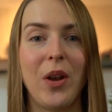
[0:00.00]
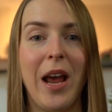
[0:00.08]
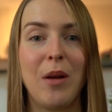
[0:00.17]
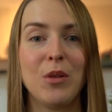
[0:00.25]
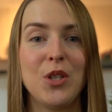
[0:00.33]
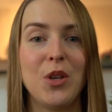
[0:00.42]
on
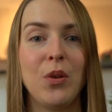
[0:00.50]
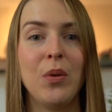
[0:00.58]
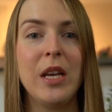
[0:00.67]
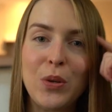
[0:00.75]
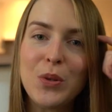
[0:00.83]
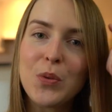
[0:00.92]
how to
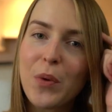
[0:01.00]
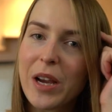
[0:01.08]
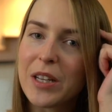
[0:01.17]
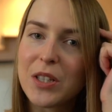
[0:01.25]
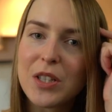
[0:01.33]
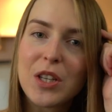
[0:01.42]
use your
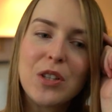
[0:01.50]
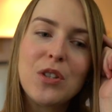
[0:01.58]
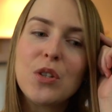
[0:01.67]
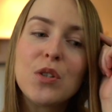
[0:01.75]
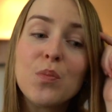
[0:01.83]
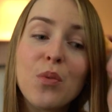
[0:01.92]
brain to
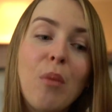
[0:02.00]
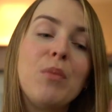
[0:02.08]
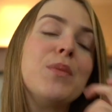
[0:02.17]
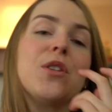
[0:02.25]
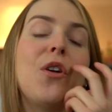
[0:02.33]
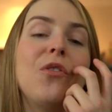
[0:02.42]
do some
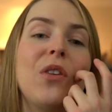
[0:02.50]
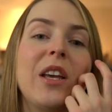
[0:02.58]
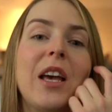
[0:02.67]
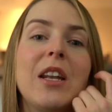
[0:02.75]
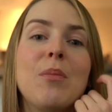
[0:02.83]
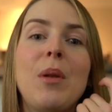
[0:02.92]
problem
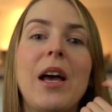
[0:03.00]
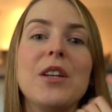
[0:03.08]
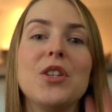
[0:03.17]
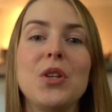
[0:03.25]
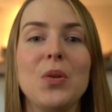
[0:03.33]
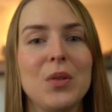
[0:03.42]
solving and apply
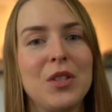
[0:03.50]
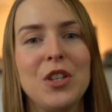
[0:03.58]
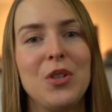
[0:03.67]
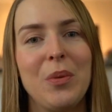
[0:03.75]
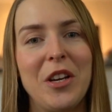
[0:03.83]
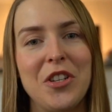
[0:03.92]
it to your
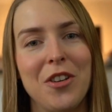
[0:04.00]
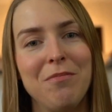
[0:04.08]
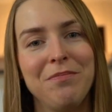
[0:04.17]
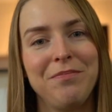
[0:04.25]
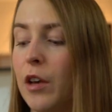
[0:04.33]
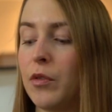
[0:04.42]
situation.
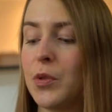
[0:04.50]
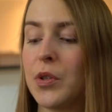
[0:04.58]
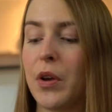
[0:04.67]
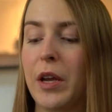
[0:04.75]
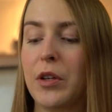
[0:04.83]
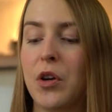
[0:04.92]
I've
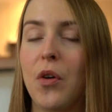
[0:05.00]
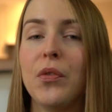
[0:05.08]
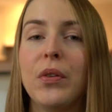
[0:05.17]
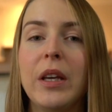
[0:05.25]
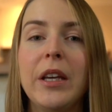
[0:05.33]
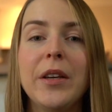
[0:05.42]
also had
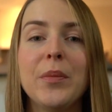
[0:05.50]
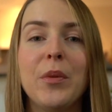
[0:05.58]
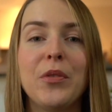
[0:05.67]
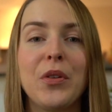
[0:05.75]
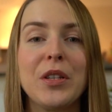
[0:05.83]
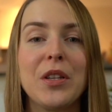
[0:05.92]
coffee
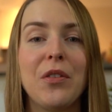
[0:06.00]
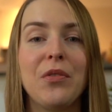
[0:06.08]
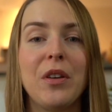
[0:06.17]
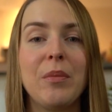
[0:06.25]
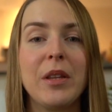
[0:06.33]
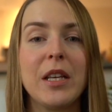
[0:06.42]
before I started
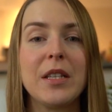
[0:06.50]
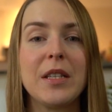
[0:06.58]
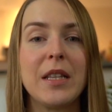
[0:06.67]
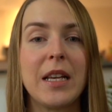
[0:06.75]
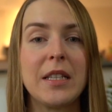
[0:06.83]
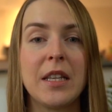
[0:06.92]
filming this
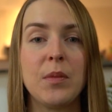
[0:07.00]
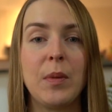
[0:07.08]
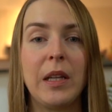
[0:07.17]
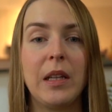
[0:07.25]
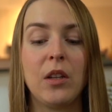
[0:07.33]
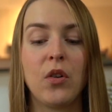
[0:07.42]
and that sends
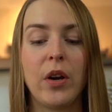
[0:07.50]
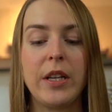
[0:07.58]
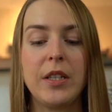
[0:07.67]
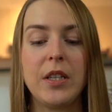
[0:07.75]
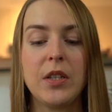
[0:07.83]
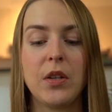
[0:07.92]
me a little
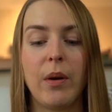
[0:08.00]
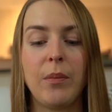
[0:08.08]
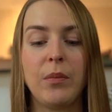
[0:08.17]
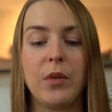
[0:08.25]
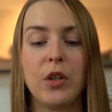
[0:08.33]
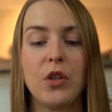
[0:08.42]
crazy, so
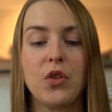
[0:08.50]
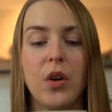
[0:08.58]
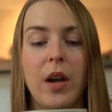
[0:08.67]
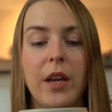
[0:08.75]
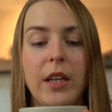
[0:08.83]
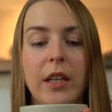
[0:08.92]
I'm gonna
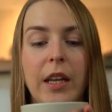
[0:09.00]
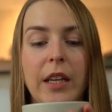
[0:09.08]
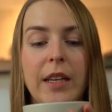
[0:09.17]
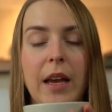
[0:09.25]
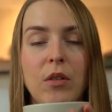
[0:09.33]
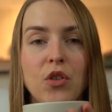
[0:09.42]
try and
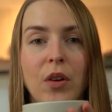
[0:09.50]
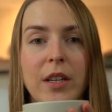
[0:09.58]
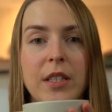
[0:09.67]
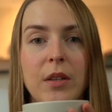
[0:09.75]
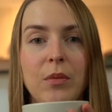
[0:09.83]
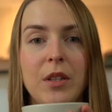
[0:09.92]

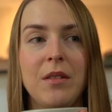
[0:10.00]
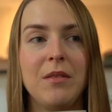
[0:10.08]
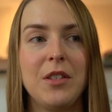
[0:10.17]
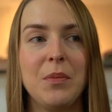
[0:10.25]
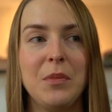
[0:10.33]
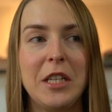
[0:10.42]
counteract it with
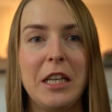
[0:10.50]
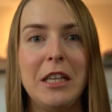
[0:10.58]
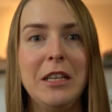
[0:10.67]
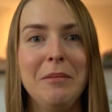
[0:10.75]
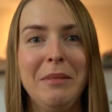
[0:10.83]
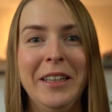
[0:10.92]
some
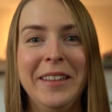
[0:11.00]
tea.